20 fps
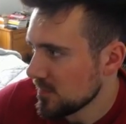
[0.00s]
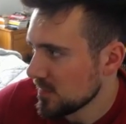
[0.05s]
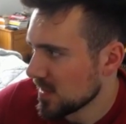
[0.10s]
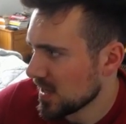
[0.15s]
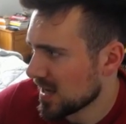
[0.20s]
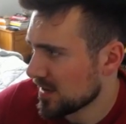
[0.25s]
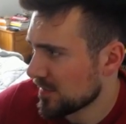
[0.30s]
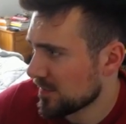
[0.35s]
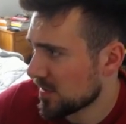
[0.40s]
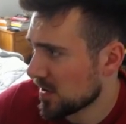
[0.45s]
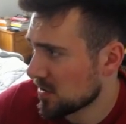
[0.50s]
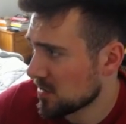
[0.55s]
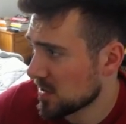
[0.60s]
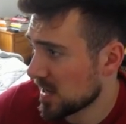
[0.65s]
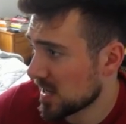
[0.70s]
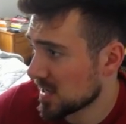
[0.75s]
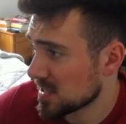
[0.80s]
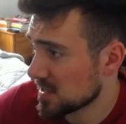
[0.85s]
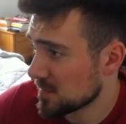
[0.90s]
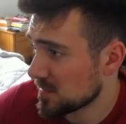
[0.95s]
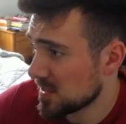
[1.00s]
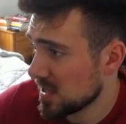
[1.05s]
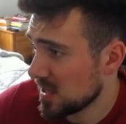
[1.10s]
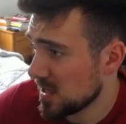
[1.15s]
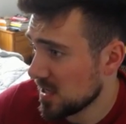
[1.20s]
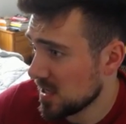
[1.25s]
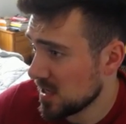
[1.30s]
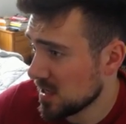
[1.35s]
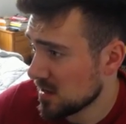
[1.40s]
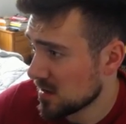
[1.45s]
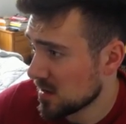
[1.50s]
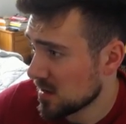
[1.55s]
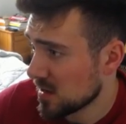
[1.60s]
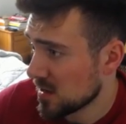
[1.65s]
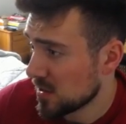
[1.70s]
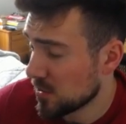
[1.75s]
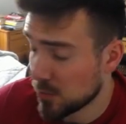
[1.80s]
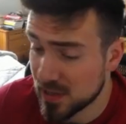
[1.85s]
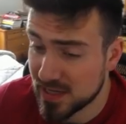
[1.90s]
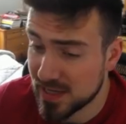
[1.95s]
I found an SMT.
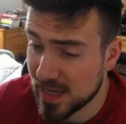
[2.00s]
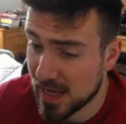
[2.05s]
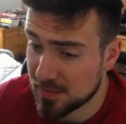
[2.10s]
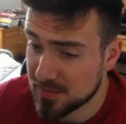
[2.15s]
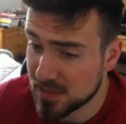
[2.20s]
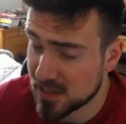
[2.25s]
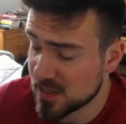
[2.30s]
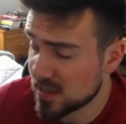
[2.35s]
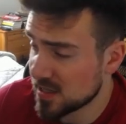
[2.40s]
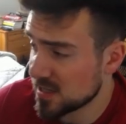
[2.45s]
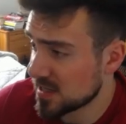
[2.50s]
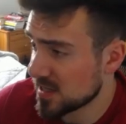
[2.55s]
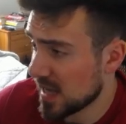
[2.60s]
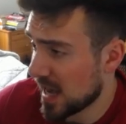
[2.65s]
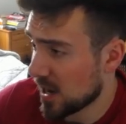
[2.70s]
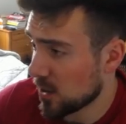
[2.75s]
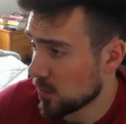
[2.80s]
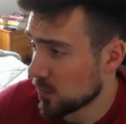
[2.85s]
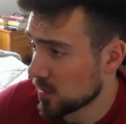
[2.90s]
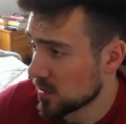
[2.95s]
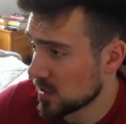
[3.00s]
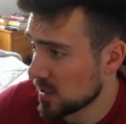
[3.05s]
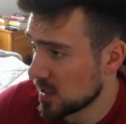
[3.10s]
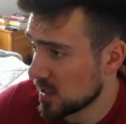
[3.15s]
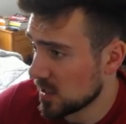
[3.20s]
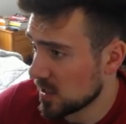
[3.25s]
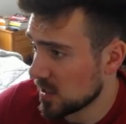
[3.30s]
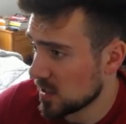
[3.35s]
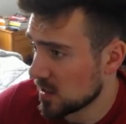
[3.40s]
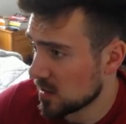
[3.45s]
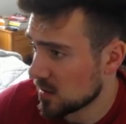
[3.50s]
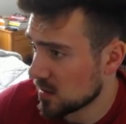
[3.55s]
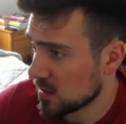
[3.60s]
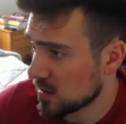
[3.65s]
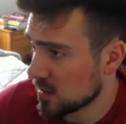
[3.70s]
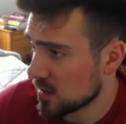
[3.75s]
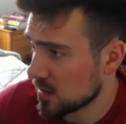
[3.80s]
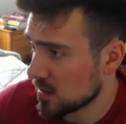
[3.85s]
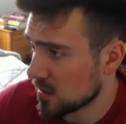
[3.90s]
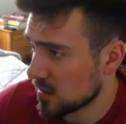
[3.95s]
We tapped into this hourly
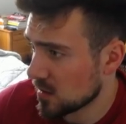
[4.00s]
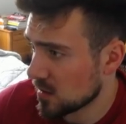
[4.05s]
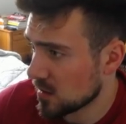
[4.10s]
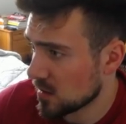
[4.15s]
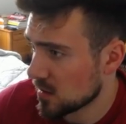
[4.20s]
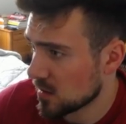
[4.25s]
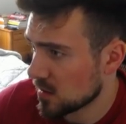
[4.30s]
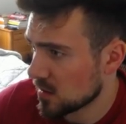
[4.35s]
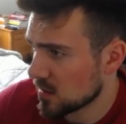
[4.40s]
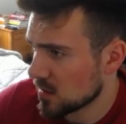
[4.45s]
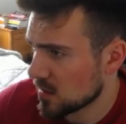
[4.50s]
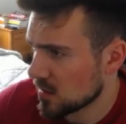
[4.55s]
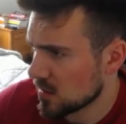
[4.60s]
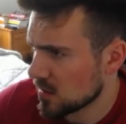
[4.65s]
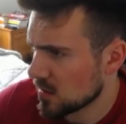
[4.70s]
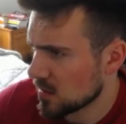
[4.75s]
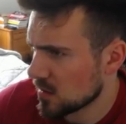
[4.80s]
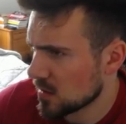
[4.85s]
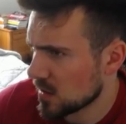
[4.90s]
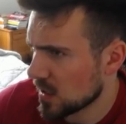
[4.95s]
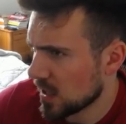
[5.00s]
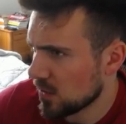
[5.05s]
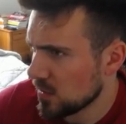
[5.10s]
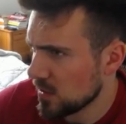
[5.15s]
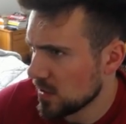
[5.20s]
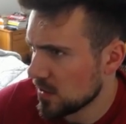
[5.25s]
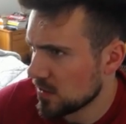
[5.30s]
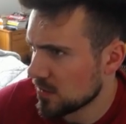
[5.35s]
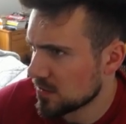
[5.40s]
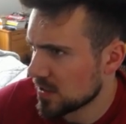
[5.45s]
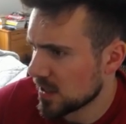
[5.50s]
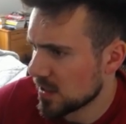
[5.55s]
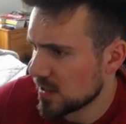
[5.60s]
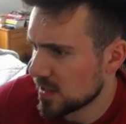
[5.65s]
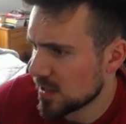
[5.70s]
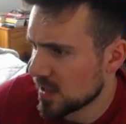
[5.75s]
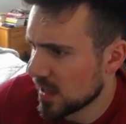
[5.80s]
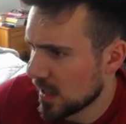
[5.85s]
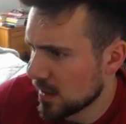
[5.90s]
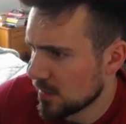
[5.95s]
or daily
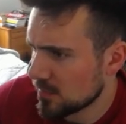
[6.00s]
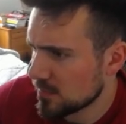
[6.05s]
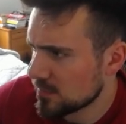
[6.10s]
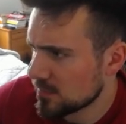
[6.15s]
gap.